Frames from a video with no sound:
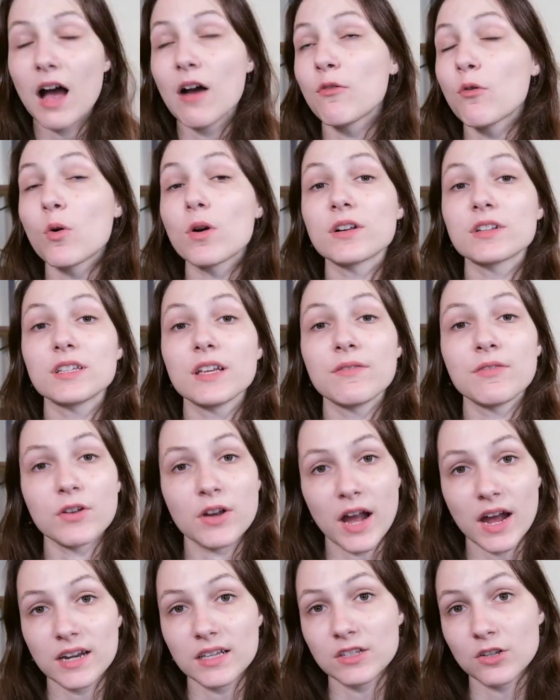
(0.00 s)
Of course, if your
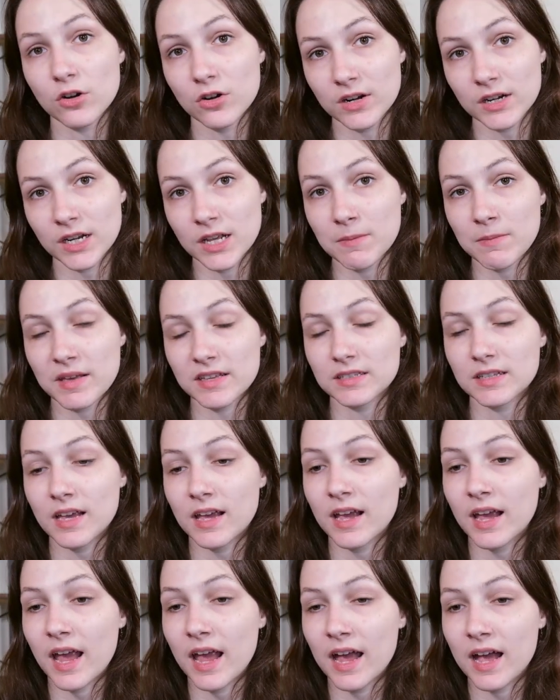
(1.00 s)
cat is currently
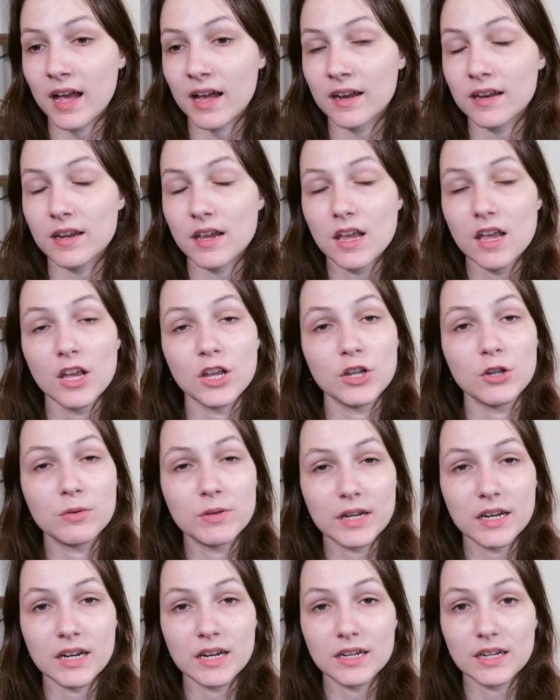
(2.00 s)
missing and you
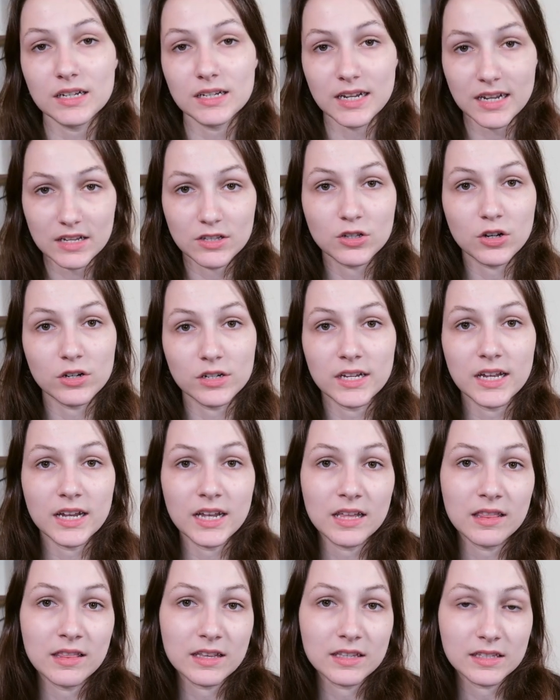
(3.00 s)
didn't start
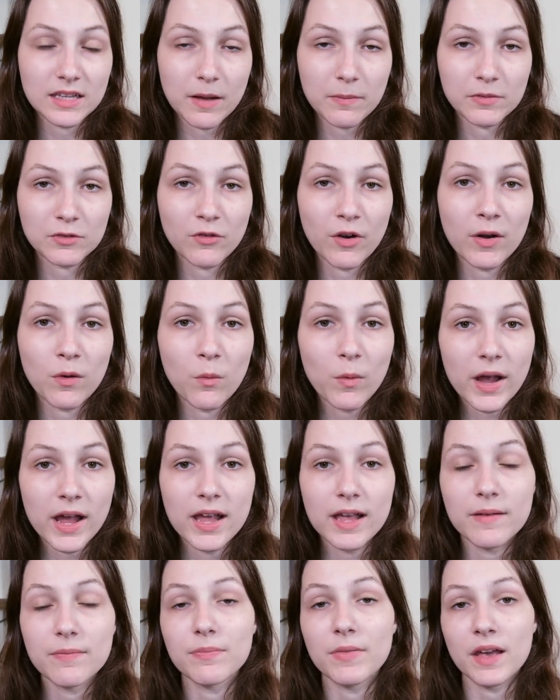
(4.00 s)
taking these steps right
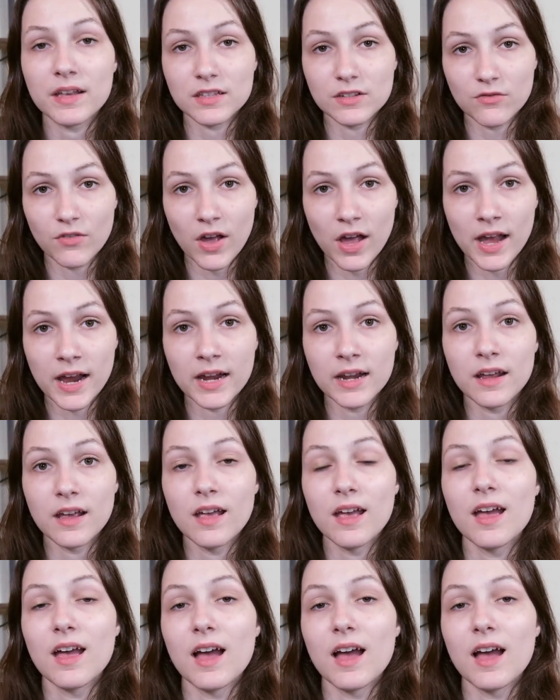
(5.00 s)
away, that's fine.